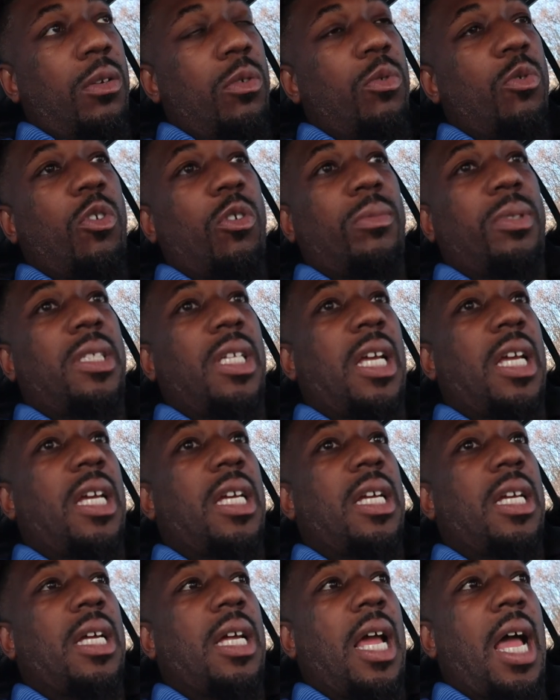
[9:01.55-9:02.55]
You know what
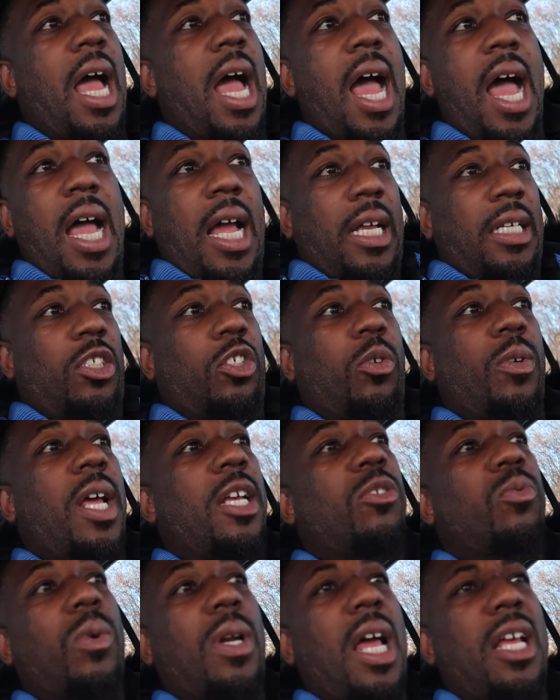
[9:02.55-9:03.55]
I'm saying? So
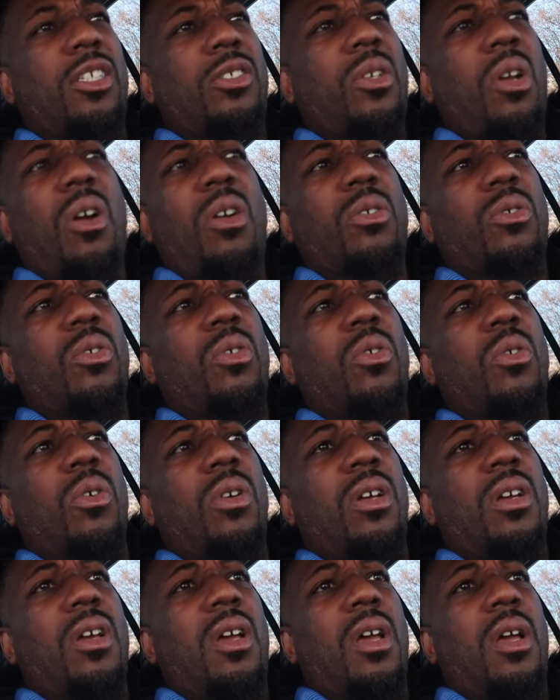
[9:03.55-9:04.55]
that's what I started
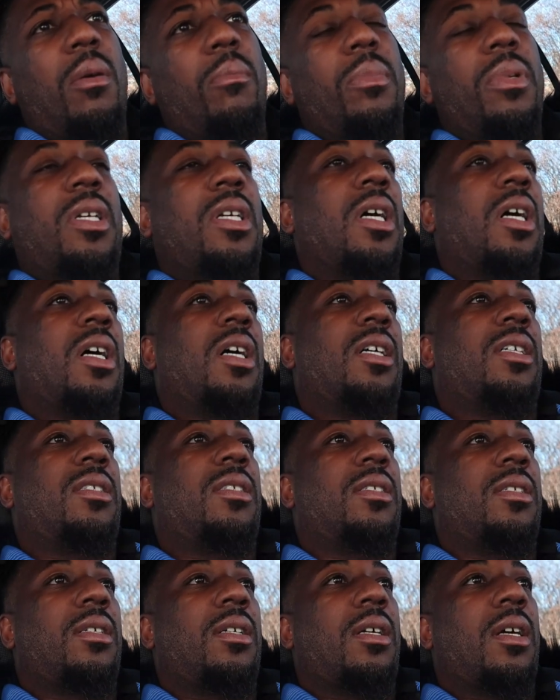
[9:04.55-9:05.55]
doing.
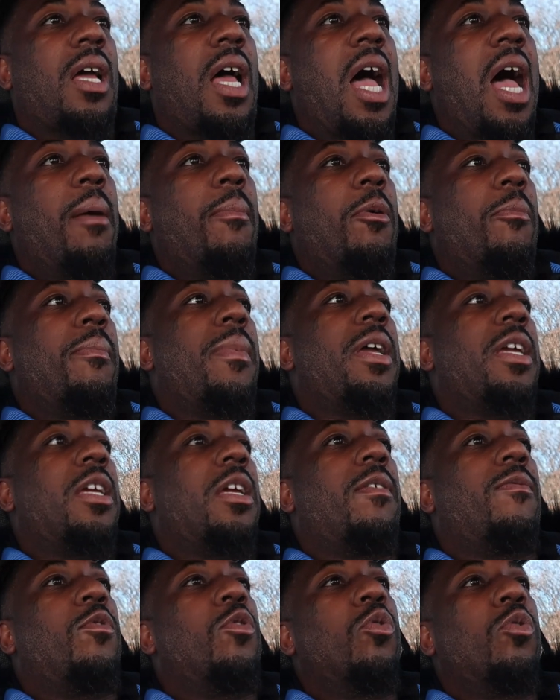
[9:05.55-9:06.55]
Because I'm gonna
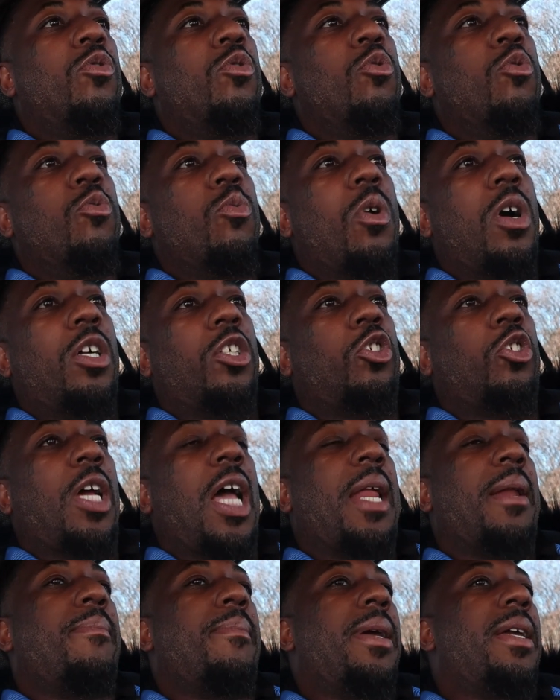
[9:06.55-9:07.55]
make, if you wanna
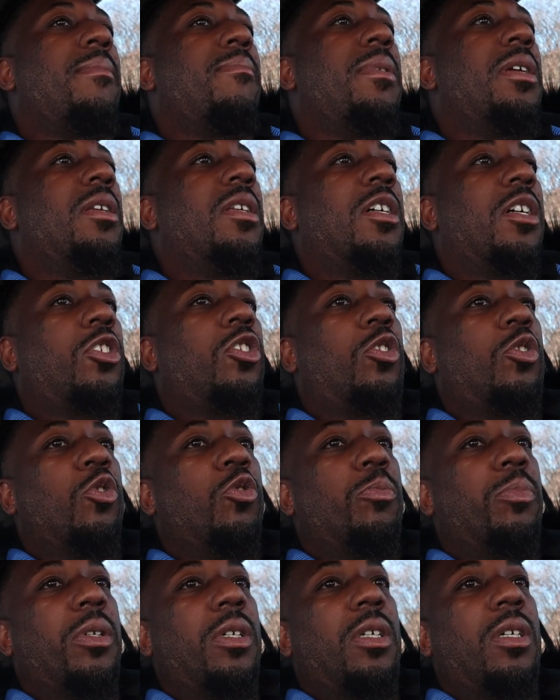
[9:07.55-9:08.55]
try to make me look
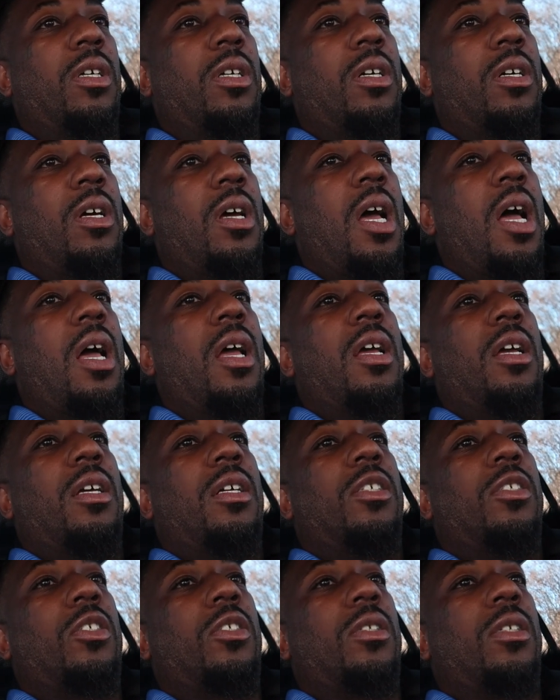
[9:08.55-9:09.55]
stupid,
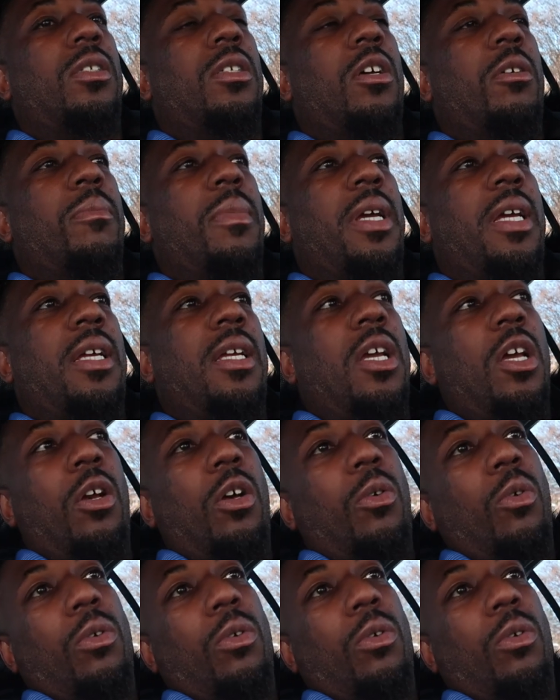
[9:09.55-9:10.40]
you know what I mean?